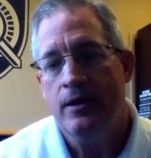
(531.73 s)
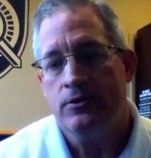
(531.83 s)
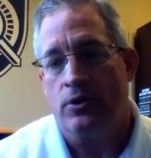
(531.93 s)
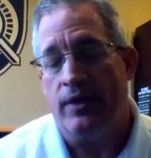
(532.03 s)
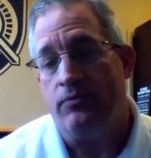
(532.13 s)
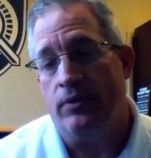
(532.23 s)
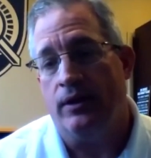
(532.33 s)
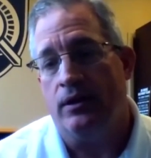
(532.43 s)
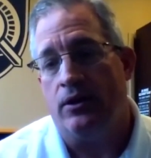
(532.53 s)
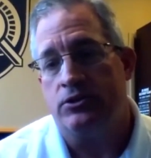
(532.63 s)
so that really
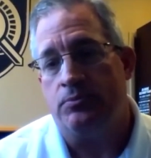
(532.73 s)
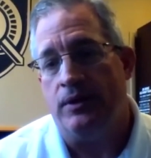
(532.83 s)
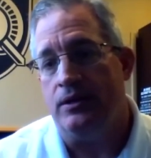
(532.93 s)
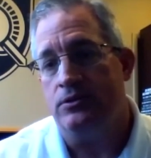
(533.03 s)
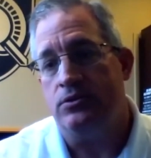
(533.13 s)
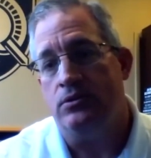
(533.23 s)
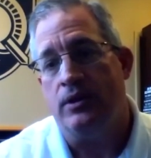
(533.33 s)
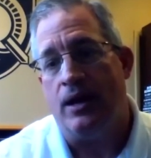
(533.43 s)
launched me into the